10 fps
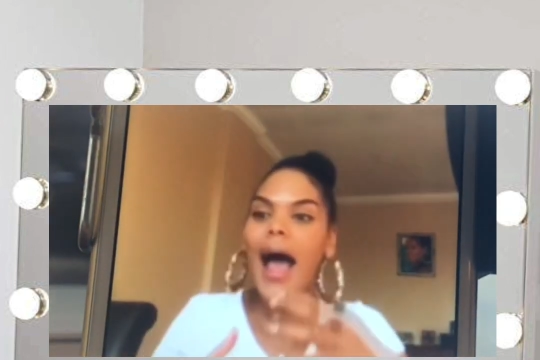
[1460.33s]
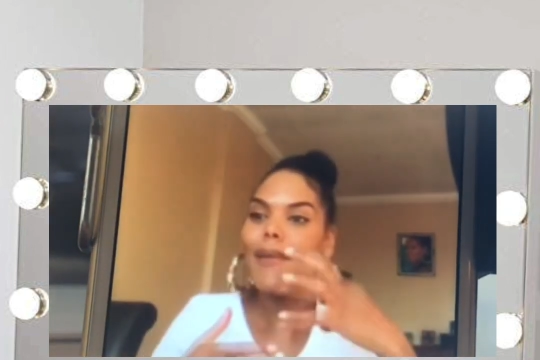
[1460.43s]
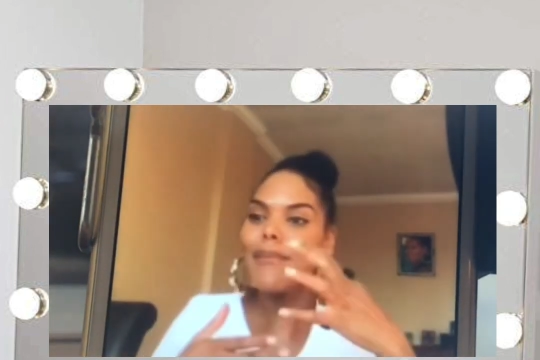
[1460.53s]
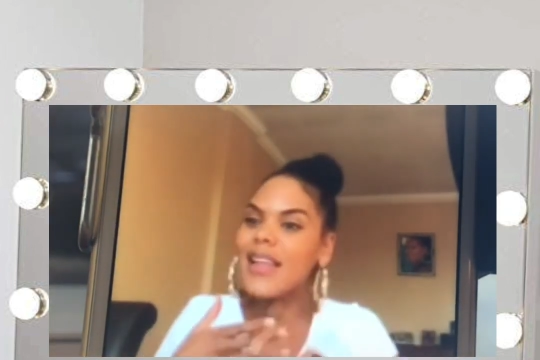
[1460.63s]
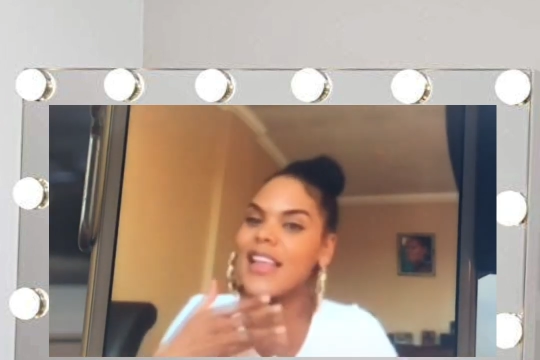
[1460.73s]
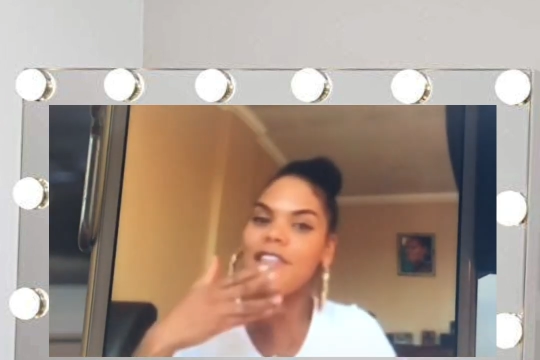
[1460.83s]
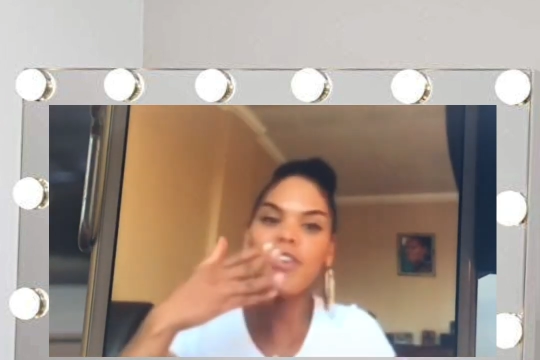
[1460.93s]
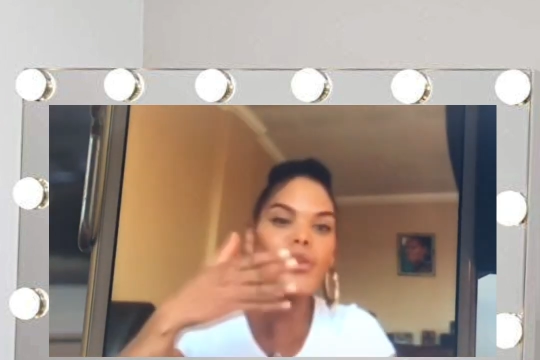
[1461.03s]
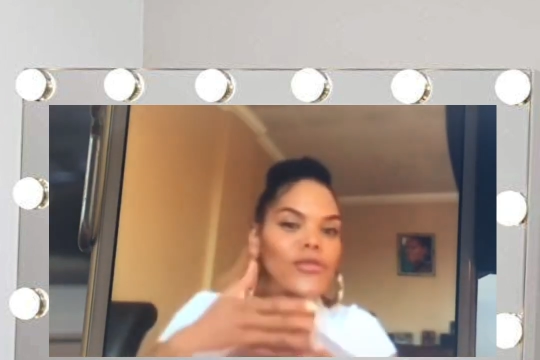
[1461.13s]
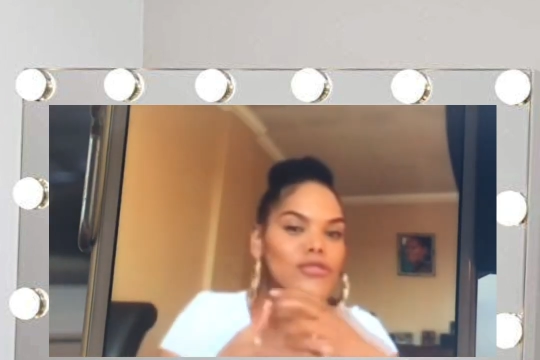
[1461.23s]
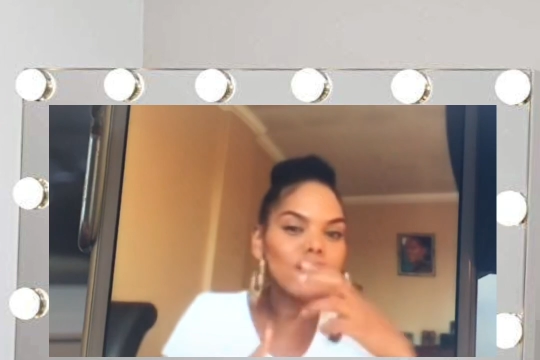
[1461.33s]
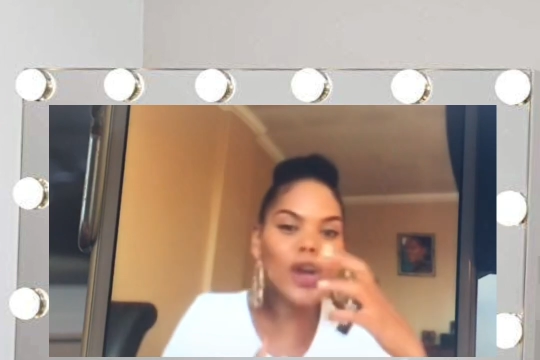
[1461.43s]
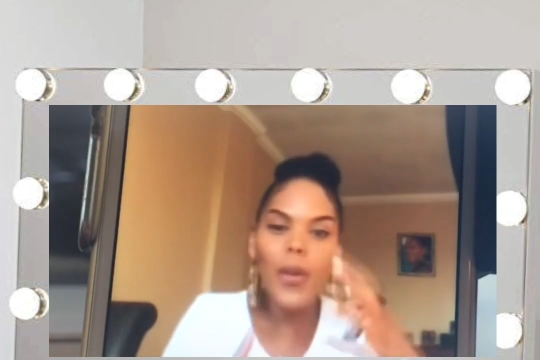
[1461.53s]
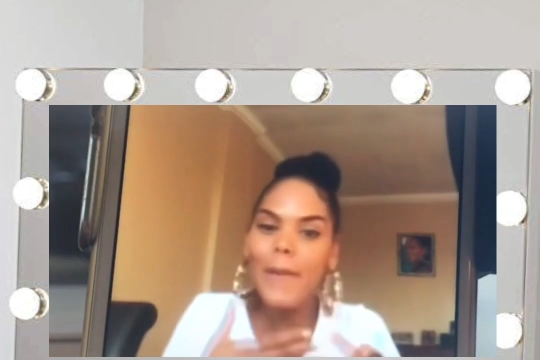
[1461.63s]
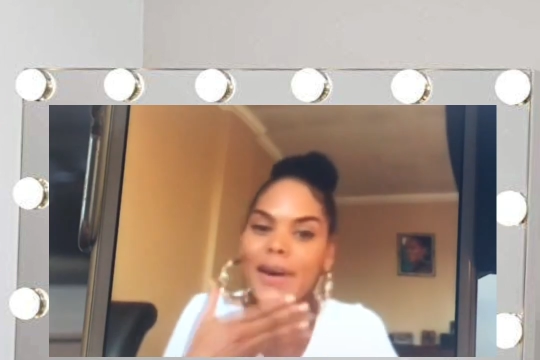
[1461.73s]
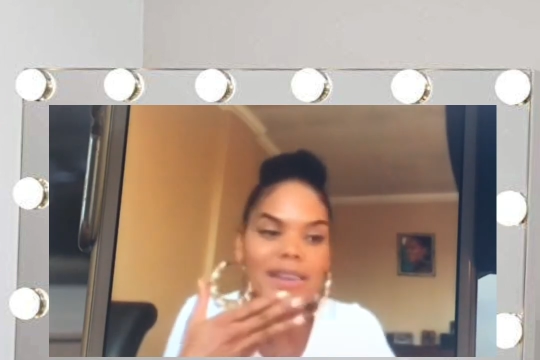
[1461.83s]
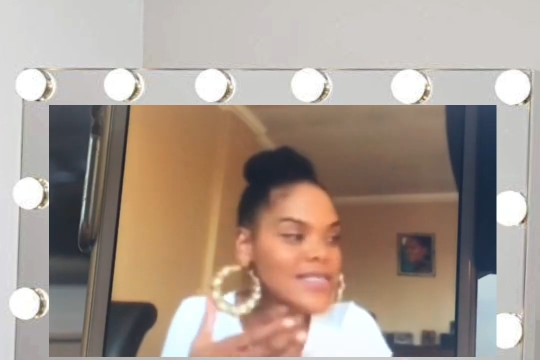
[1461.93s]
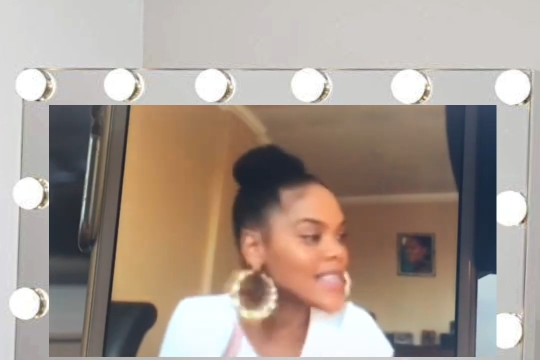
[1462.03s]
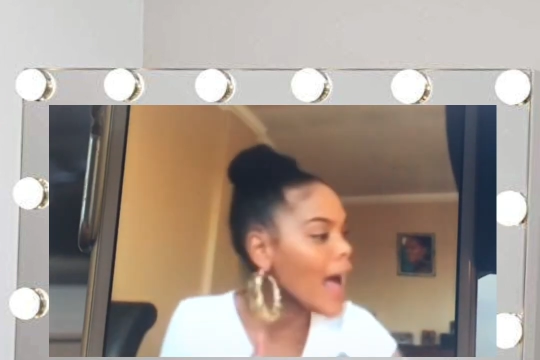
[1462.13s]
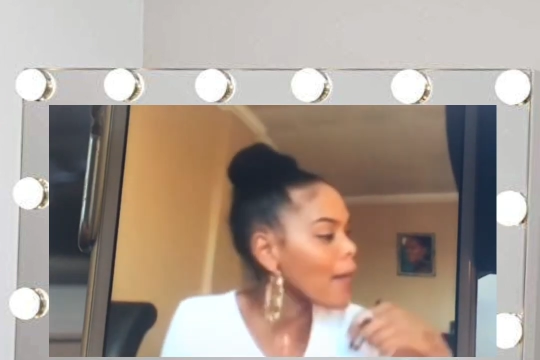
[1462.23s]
I mean, if you show a person,